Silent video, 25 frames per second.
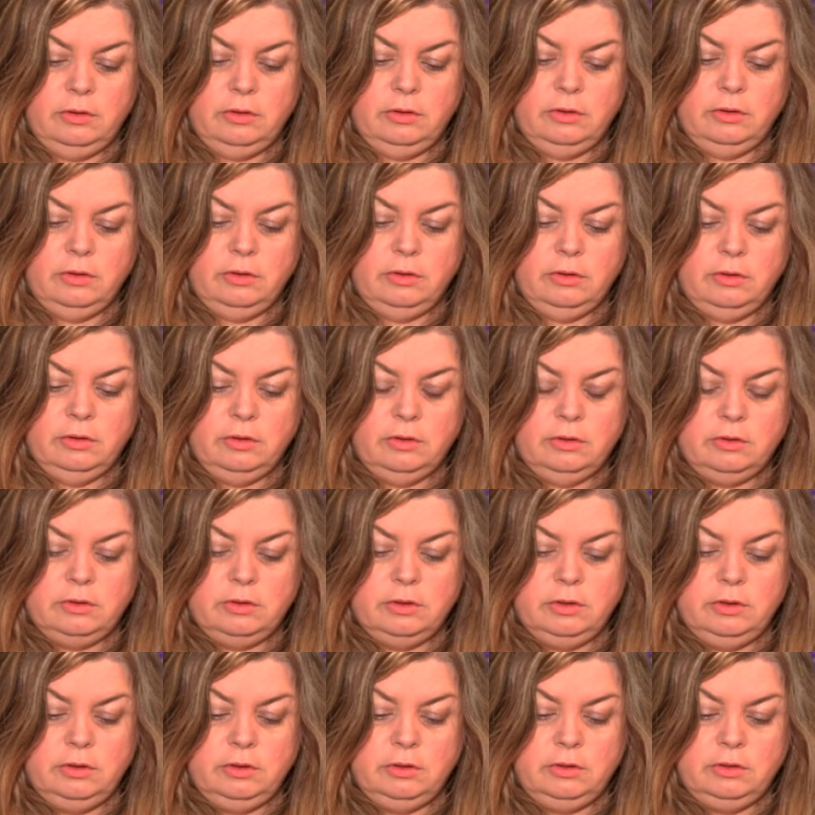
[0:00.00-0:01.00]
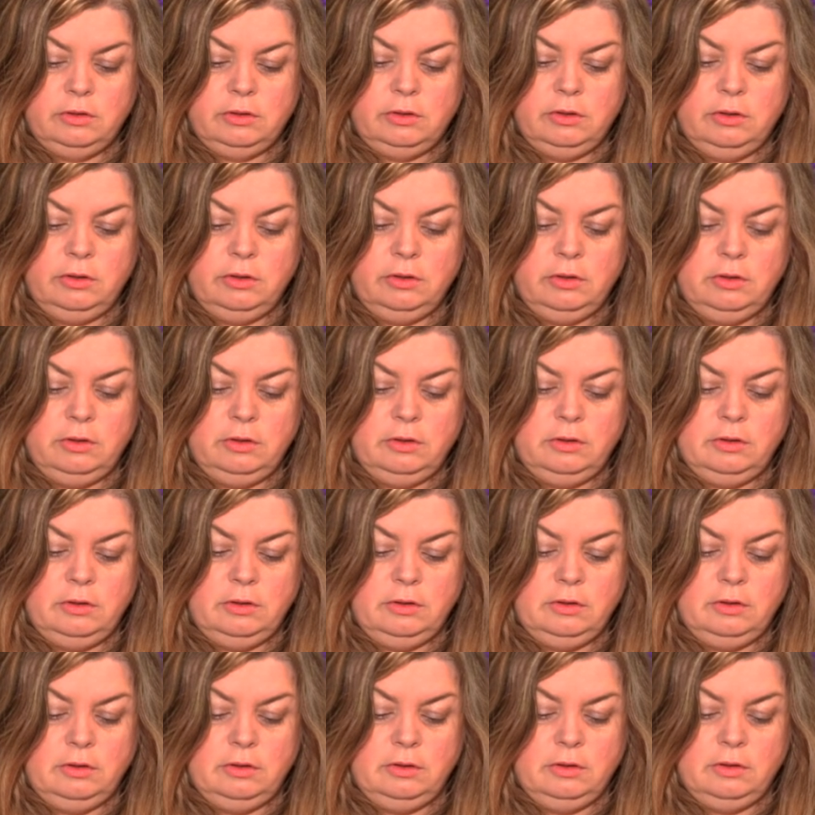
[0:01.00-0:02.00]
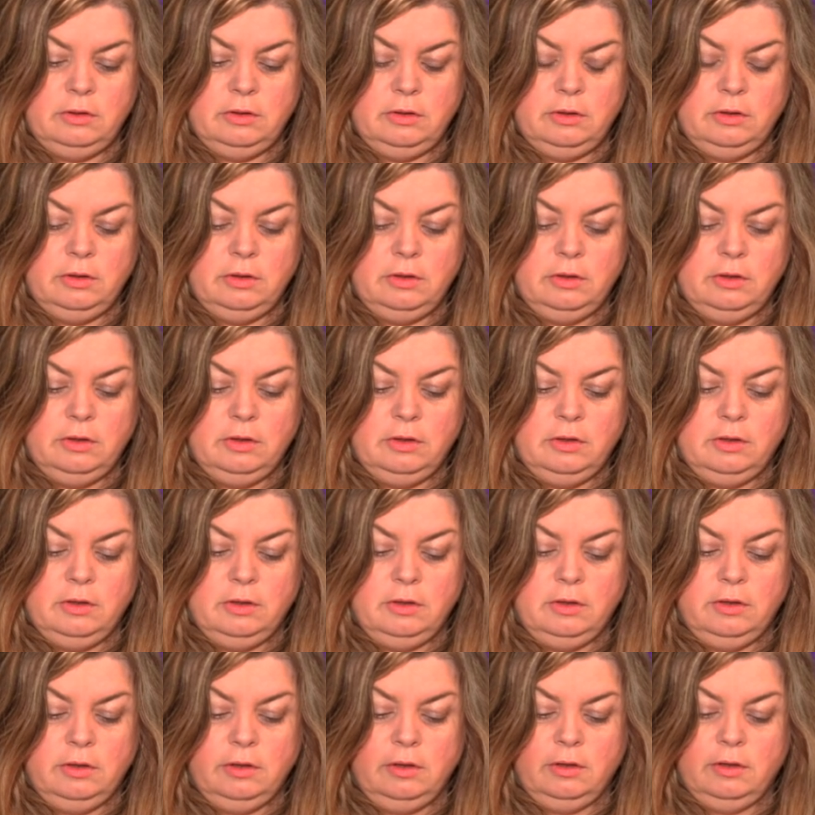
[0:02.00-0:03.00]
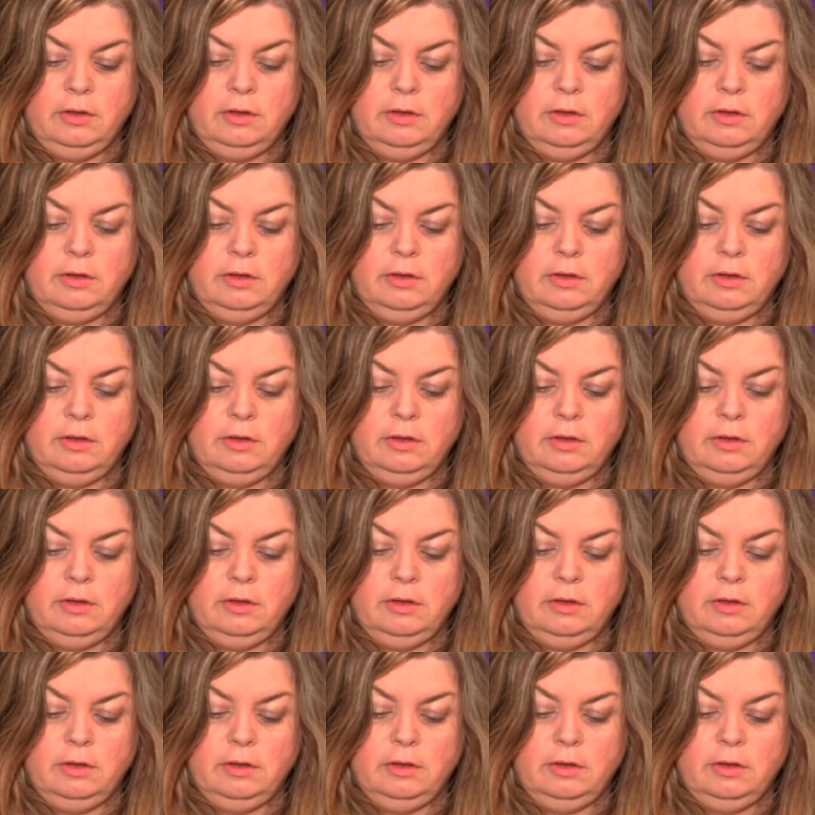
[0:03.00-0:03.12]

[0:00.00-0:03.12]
Nothing is said.